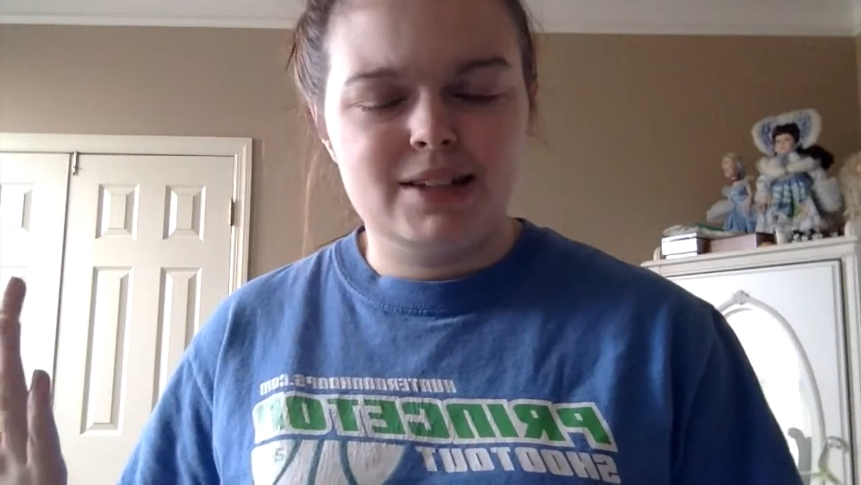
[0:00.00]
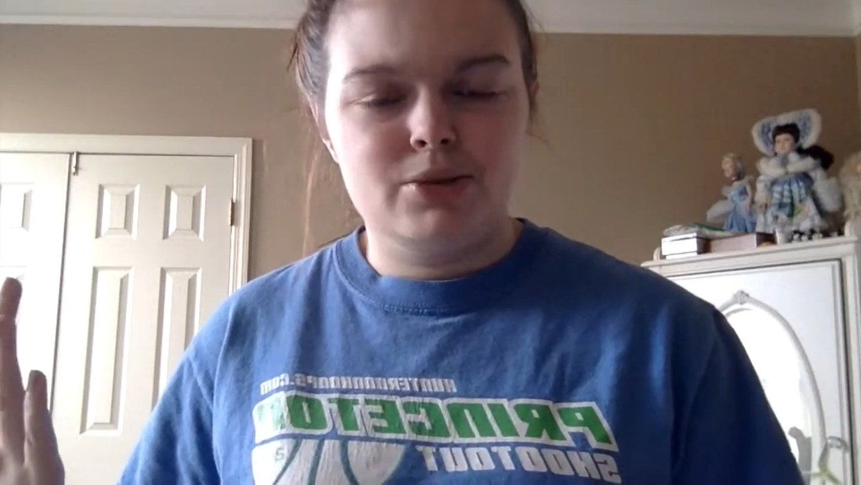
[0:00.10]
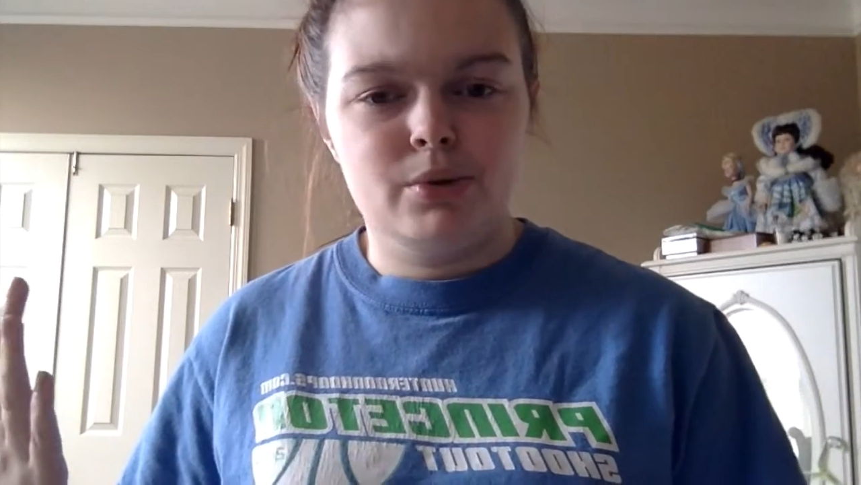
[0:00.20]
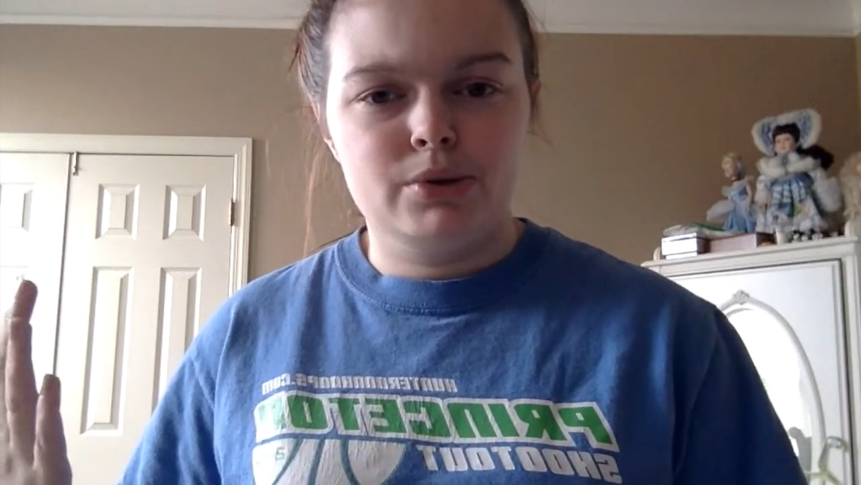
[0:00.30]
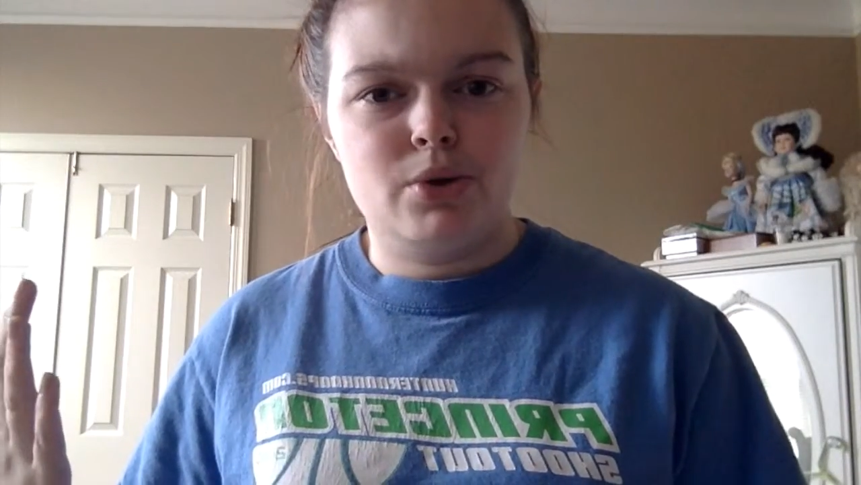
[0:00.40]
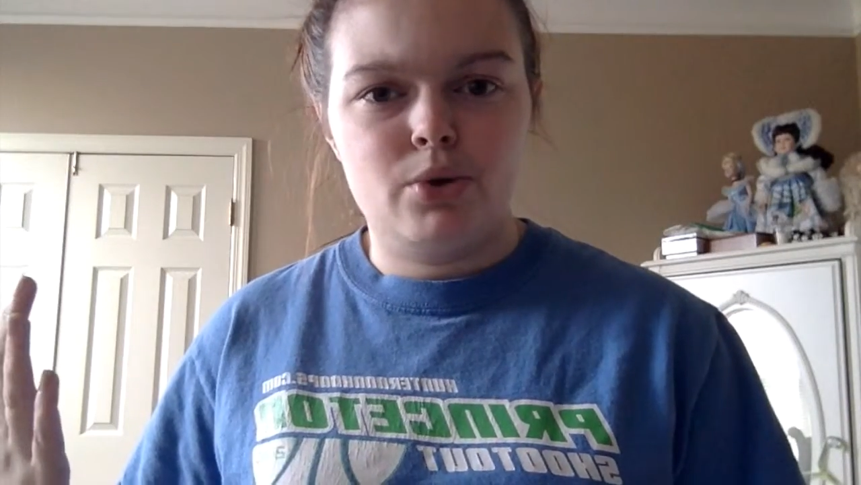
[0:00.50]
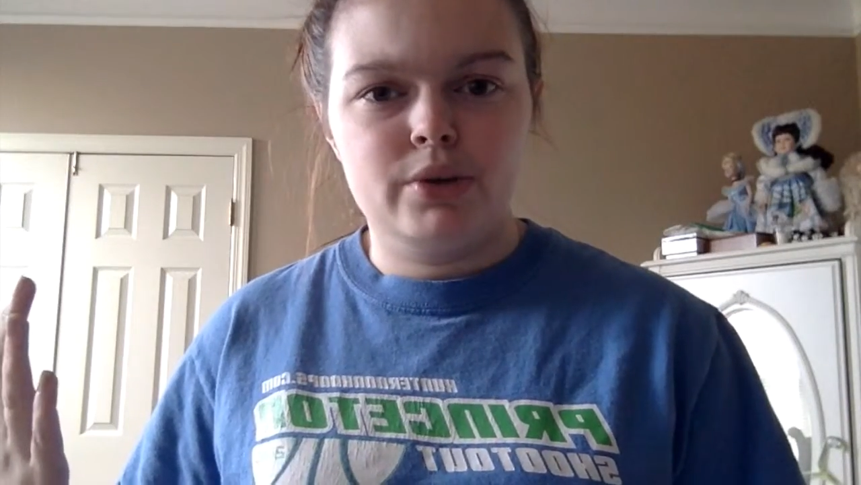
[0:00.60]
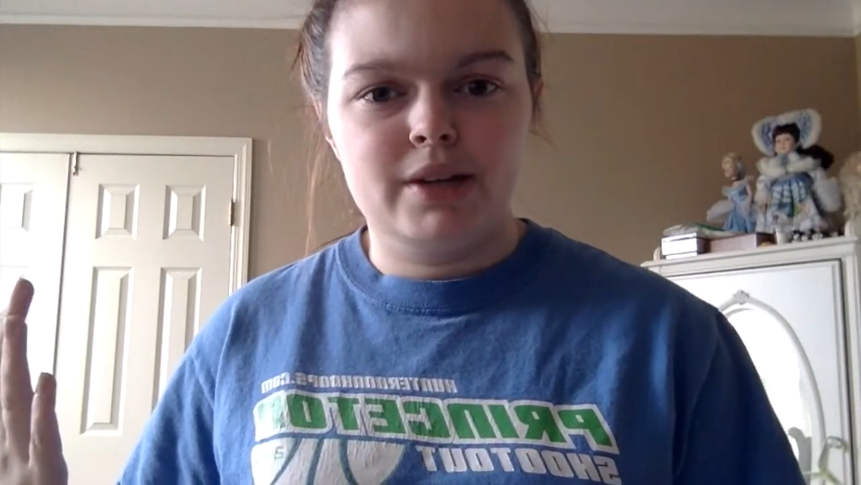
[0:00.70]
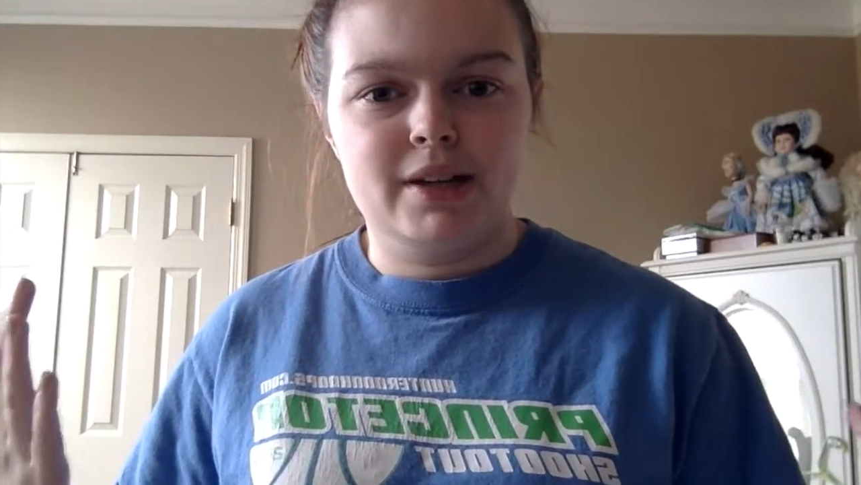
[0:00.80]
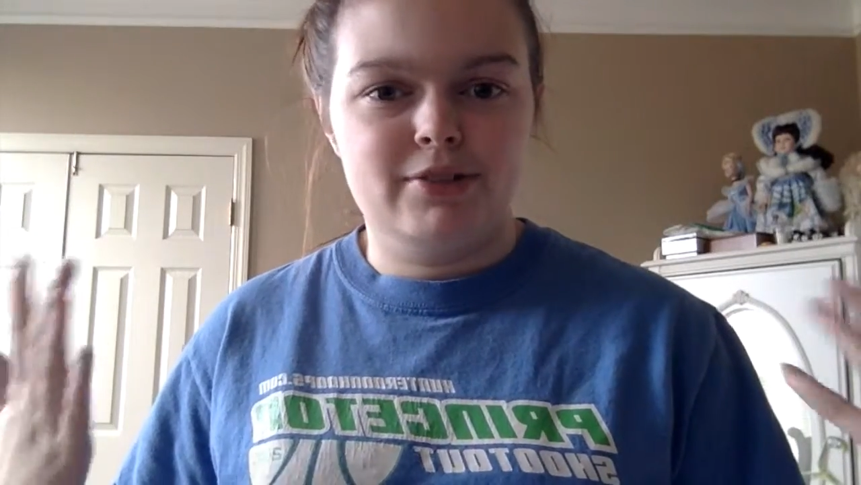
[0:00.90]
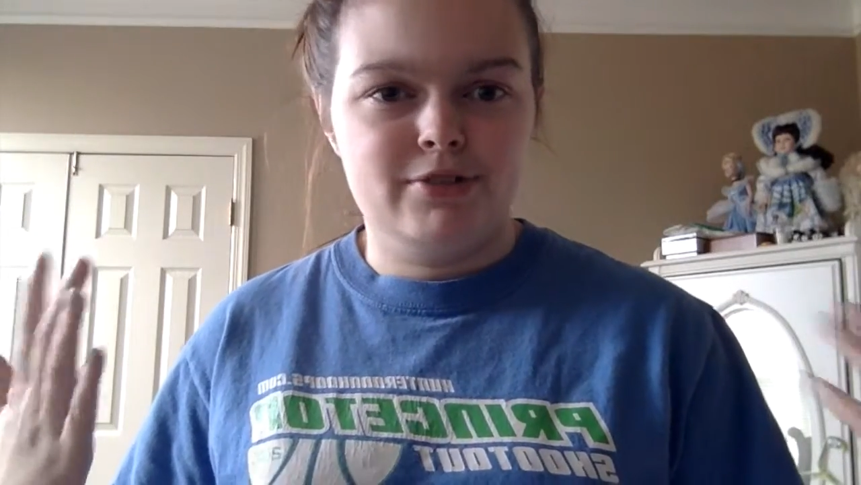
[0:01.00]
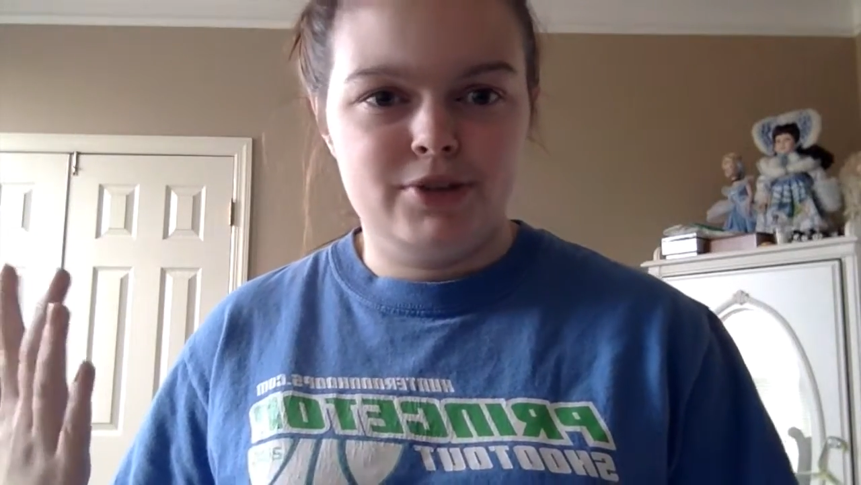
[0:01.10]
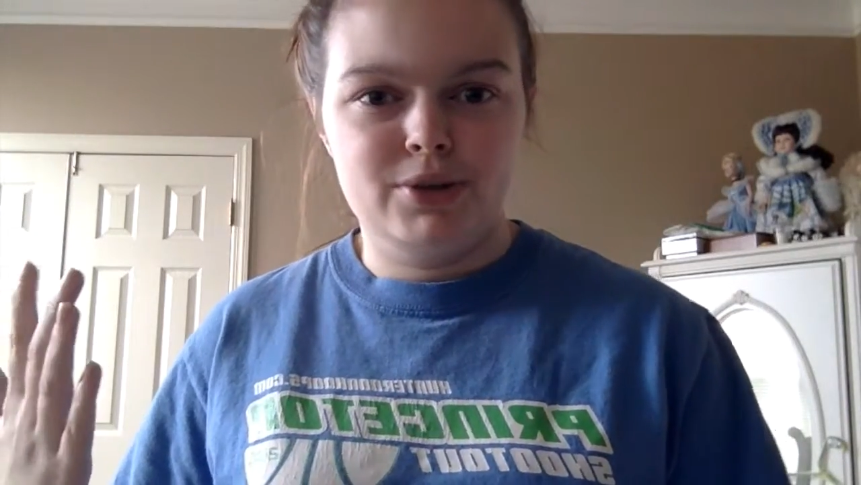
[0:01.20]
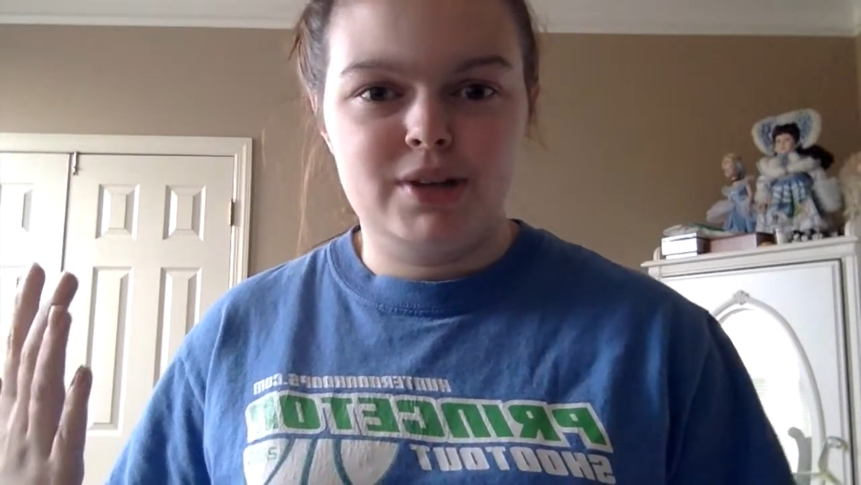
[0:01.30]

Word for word: It was only a few